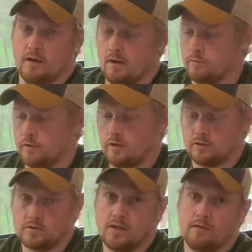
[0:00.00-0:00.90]
upgrade or
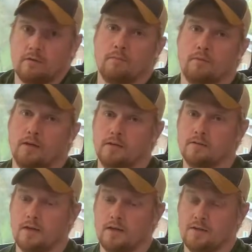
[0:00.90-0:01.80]
set of upgrades
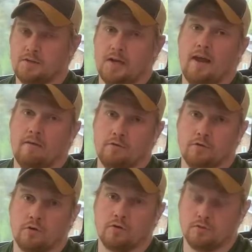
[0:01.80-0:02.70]
to have in your
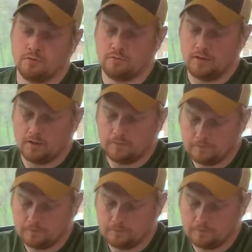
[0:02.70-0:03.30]
arsenal of gear.